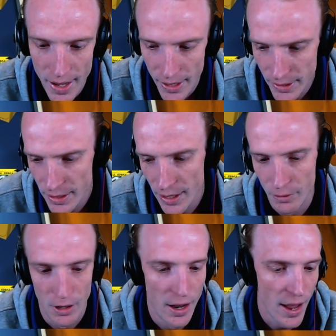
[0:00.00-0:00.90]
Here's the thing,
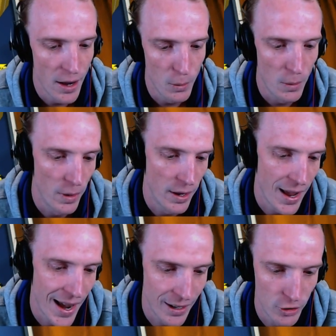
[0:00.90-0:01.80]
right? How do I want
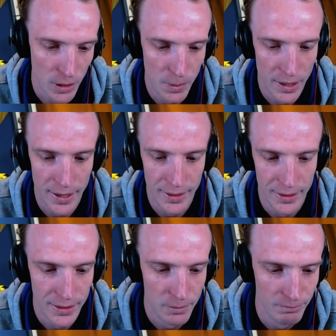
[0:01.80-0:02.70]
to actually play
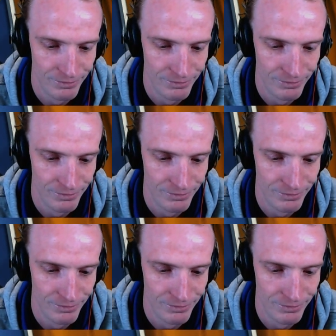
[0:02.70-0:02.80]
this?